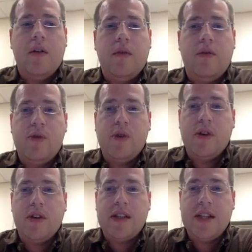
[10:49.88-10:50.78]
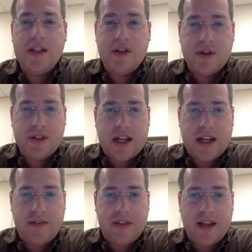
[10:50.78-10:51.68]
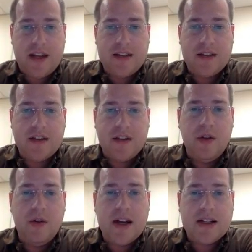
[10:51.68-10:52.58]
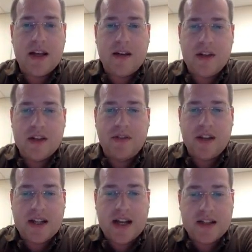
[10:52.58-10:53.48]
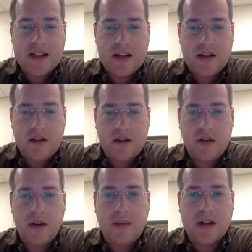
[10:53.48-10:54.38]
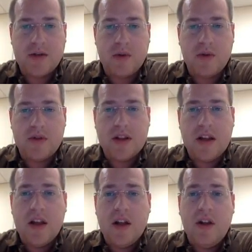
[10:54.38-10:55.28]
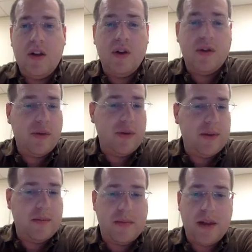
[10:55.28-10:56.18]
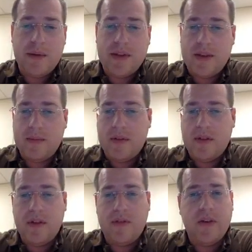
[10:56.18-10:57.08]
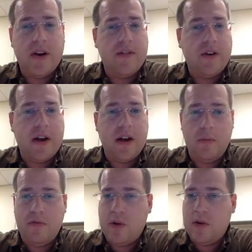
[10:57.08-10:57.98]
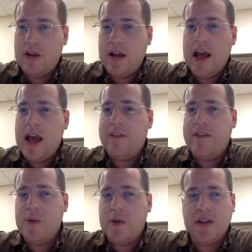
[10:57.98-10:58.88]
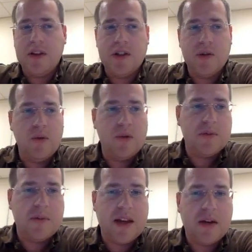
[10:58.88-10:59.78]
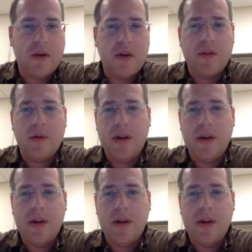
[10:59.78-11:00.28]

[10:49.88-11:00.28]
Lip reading: For the teacher side of things, you guys have these fantastic learning modules. Look through them, play with them. They're very, very helpful. If you want the tools without going through